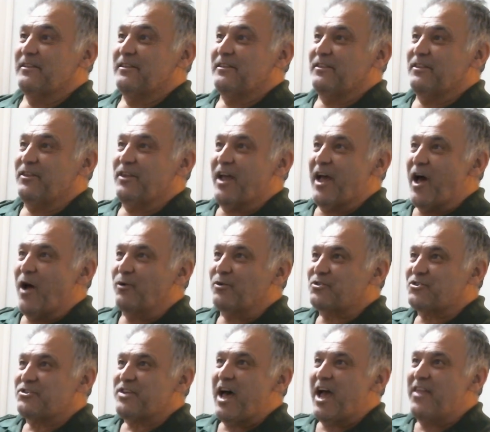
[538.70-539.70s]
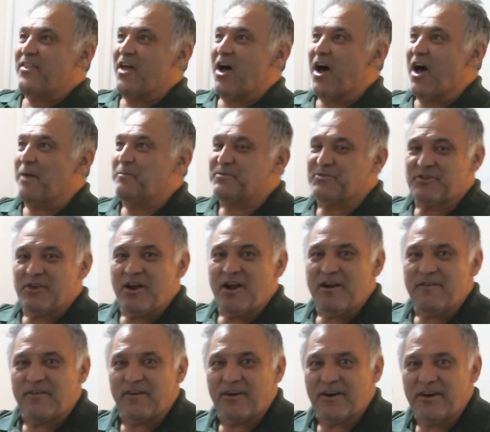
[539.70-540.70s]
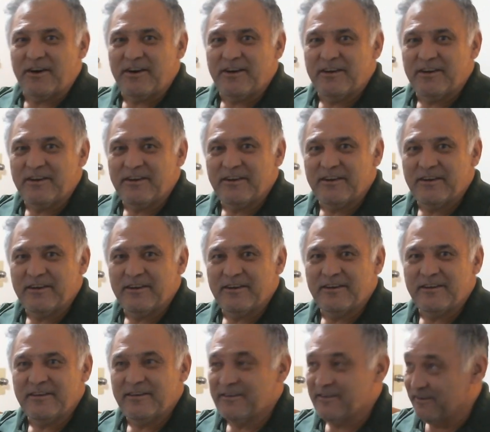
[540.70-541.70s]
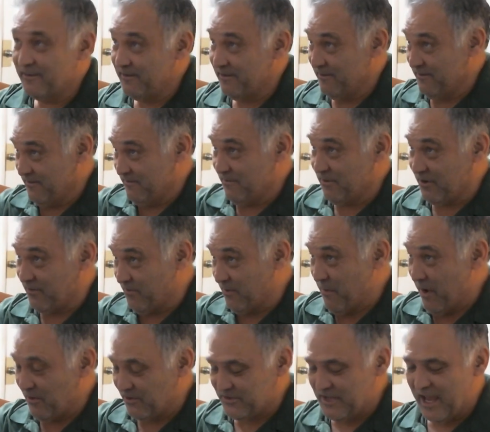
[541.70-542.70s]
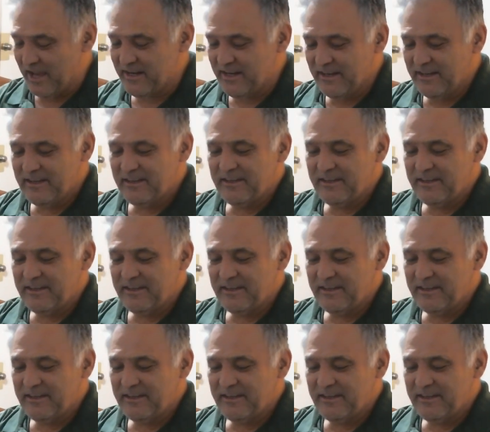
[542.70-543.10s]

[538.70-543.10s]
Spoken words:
the outside observer, looking from outside,